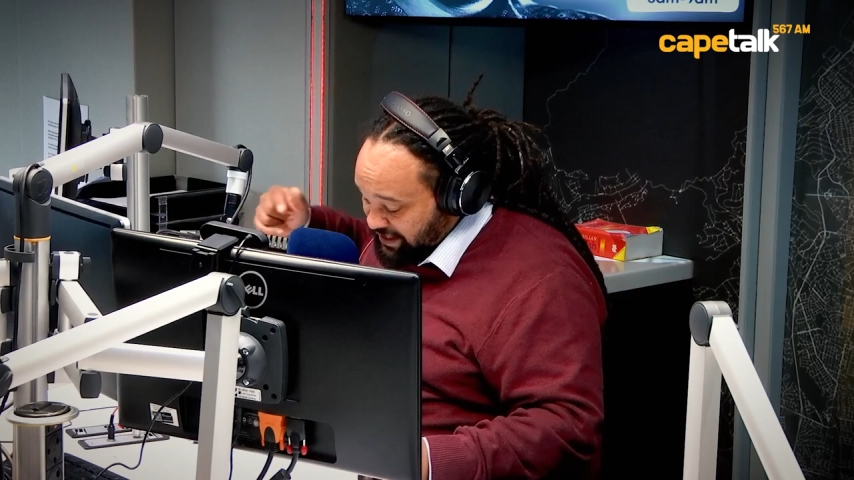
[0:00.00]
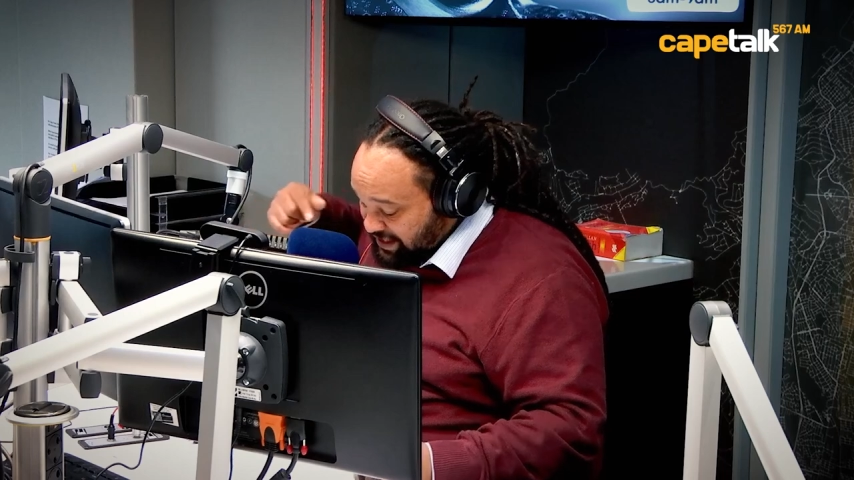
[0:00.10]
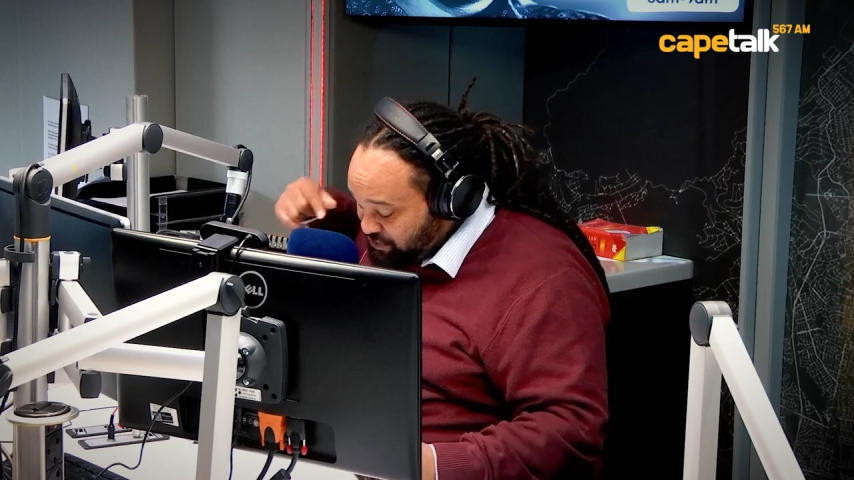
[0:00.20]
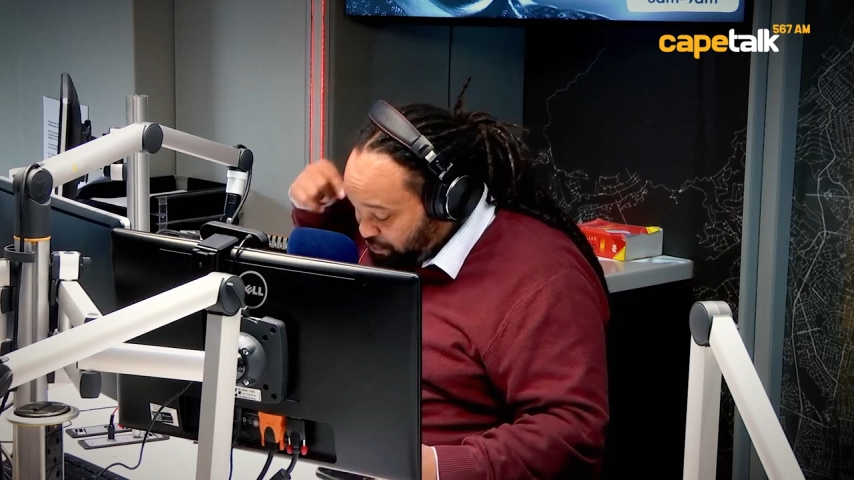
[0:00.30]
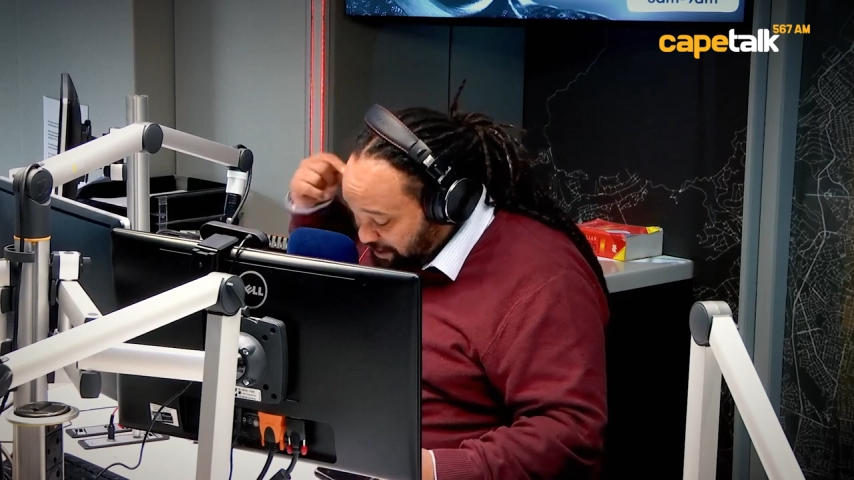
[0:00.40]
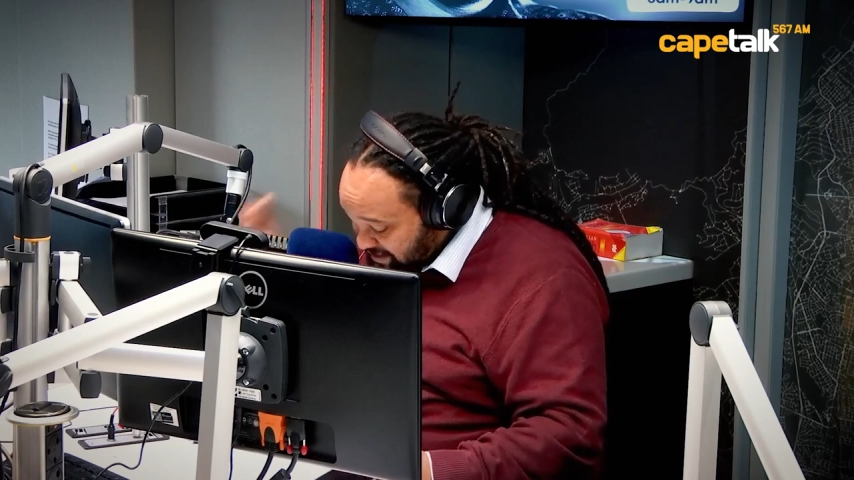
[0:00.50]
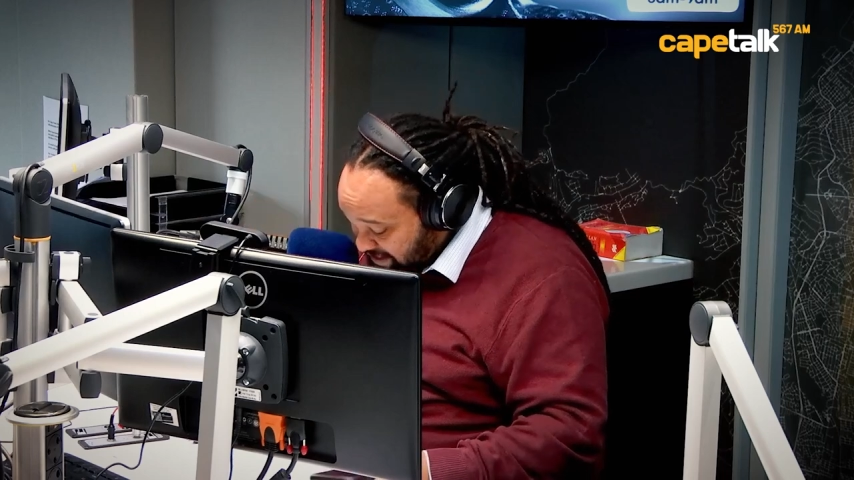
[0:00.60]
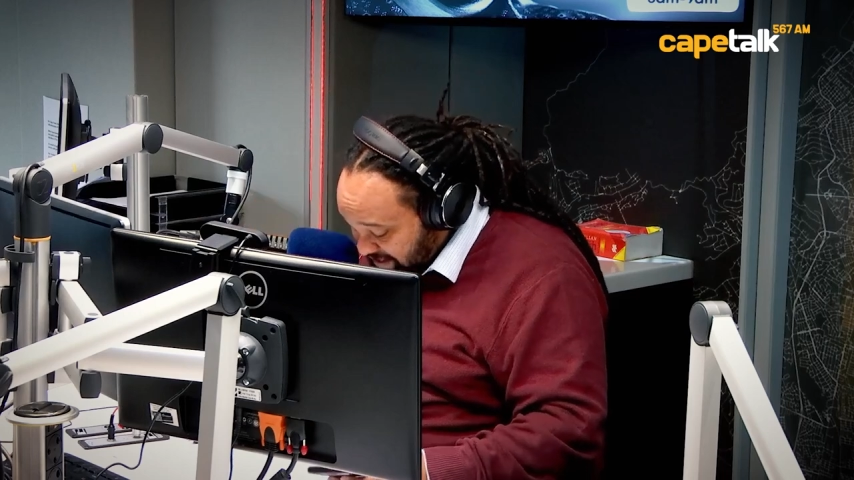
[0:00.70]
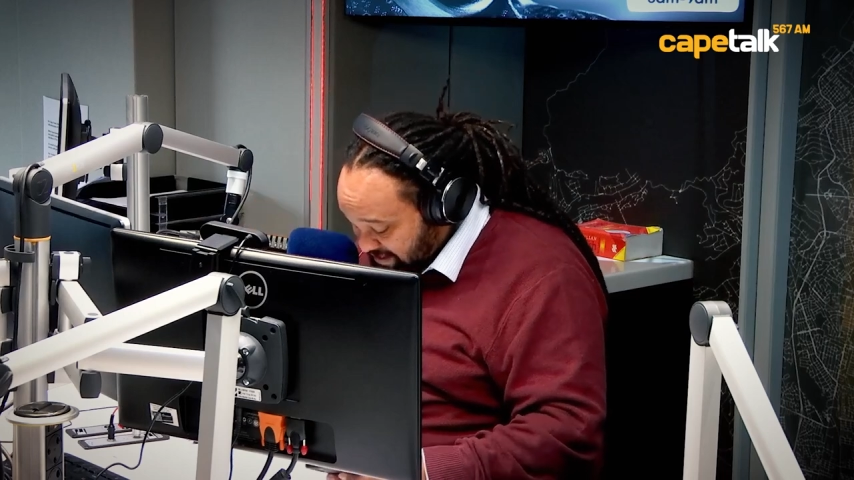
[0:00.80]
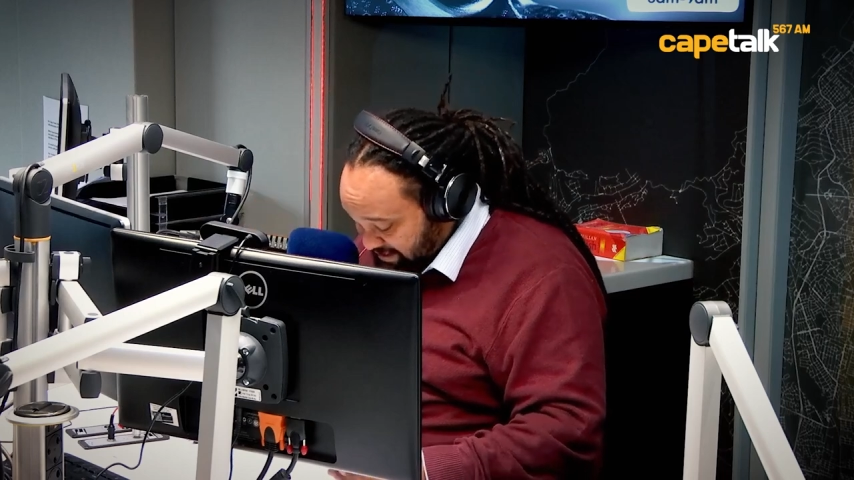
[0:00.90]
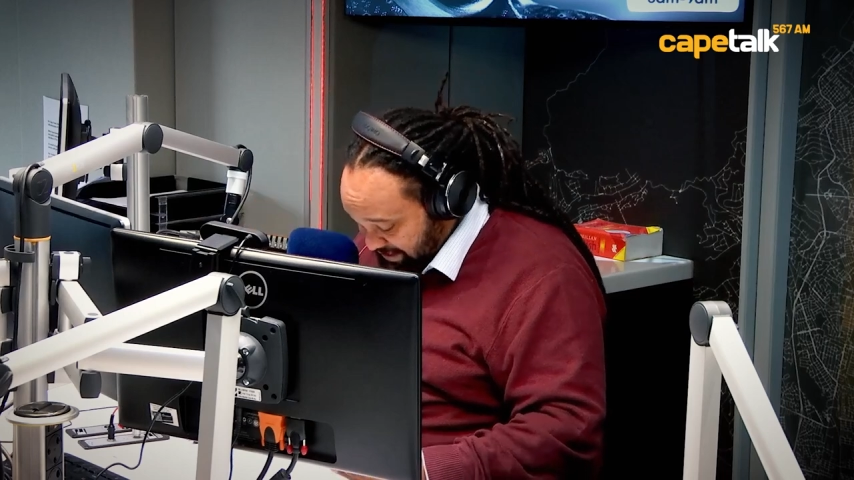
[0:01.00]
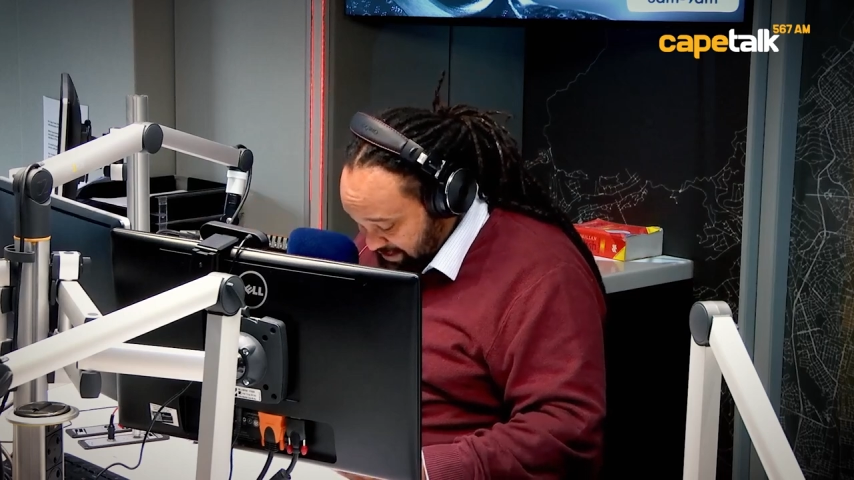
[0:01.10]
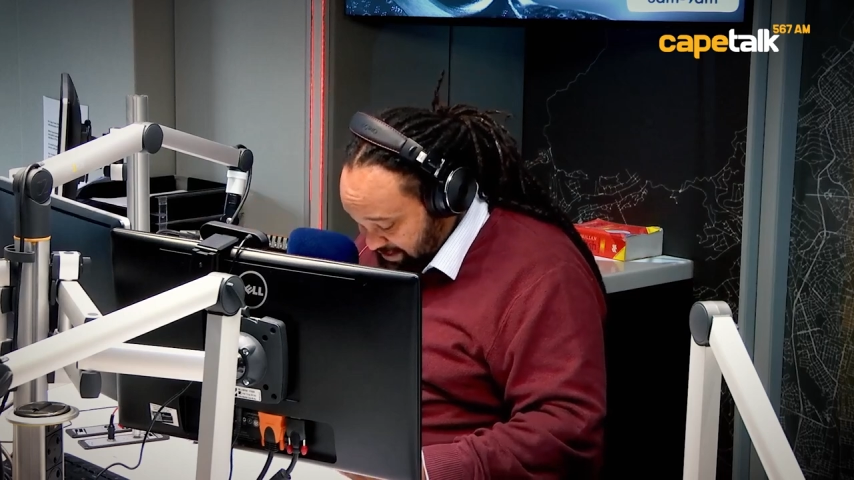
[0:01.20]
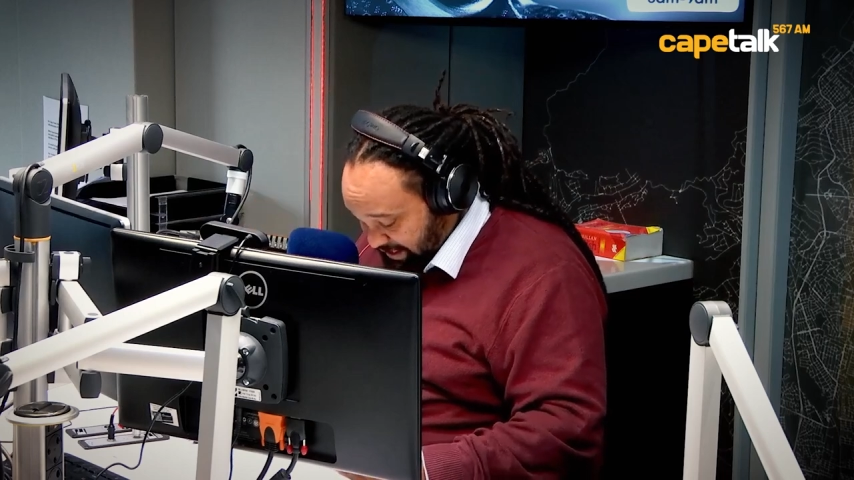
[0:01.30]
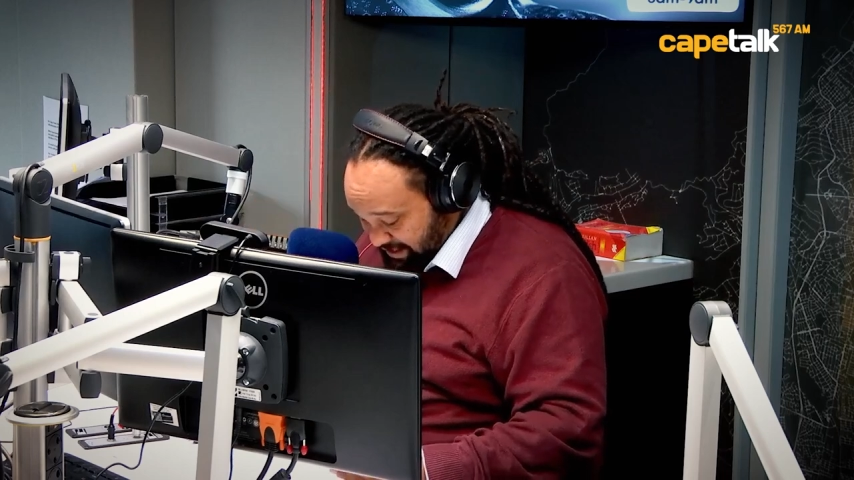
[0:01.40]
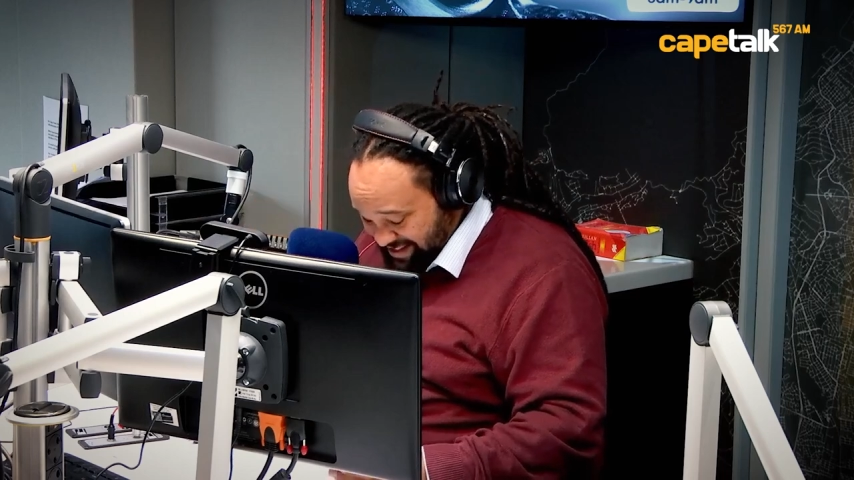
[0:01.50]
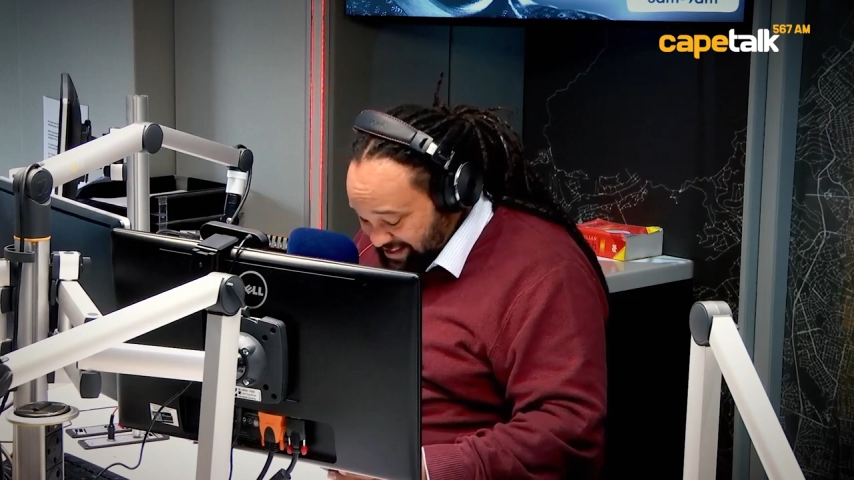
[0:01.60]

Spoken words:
his residency status,